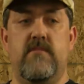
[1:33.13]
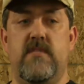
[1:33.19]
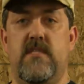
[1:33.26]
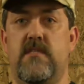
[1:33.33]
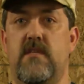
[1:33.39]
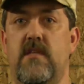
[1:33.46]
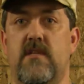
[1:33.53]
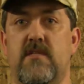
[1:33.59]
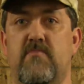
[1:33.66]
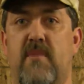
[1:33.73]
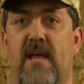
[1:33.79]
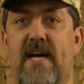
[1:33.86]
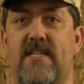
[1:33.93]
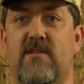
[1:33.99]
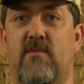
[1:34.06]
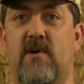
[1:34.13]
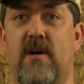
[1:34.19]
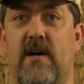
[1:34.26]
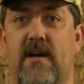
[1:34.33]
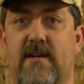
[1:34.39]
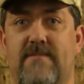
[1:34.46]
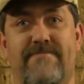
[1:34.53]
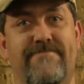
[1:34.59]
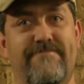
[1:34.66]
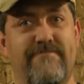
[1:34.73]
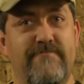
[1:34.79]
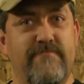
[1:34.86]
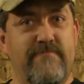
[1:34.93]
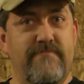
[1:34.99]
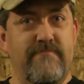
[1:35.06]
just a little splash of water.
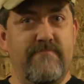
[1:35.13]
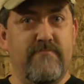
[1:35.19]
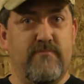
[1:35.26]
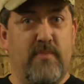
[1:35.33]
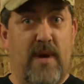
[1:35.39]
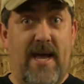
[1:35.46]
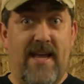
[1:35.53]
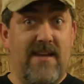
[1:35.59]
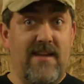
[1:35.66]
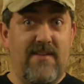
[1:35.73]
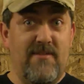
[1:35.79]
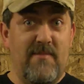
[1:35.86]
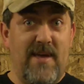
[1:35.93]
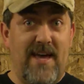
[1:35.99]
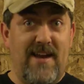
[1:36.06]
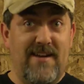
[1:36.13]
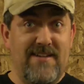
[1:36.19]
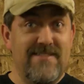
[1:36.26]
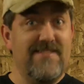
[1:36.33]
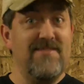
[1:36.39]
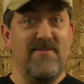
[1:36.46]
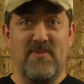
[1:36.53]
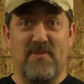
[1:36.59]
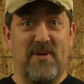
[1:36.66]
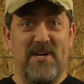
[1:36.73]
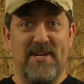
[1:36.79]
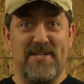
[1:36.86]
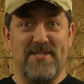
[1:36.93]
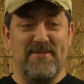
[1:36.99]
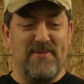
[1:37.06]
Brand doesn't matter.
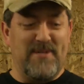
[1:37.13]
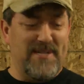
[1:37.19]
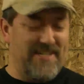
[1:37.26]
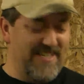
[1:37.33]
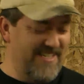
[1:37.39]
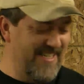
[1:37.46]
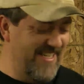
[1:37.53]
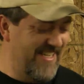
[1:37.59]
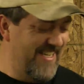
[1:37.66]
Water is water.